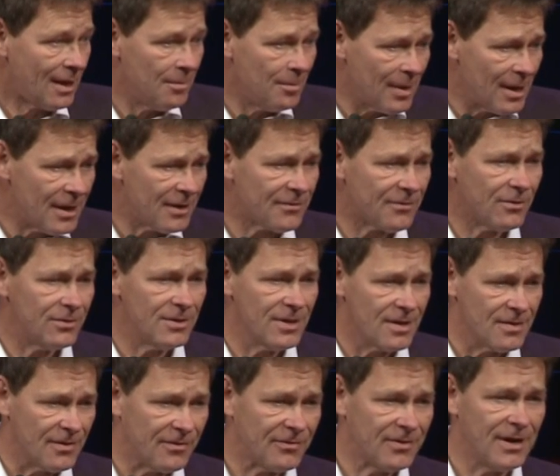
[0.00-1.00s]
Mars on the
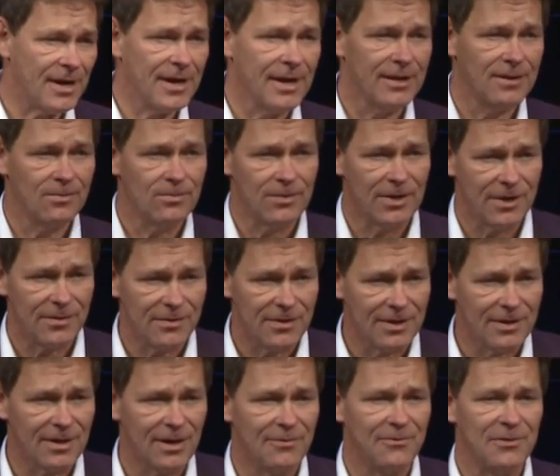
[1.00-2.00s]
other side, I
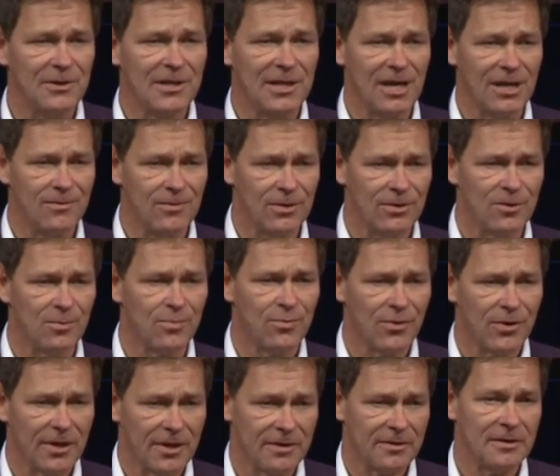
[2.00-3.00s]
think I feel like we're on the
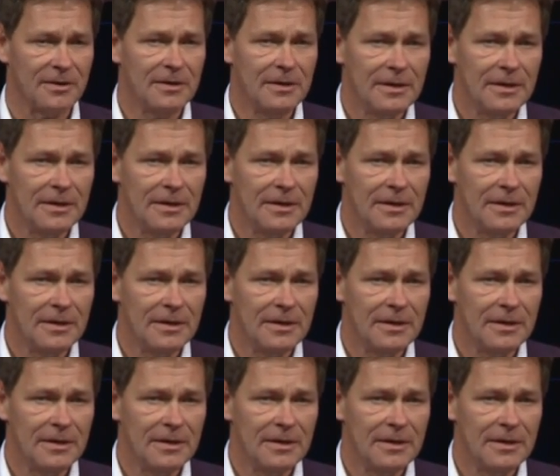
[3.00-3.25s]
brink,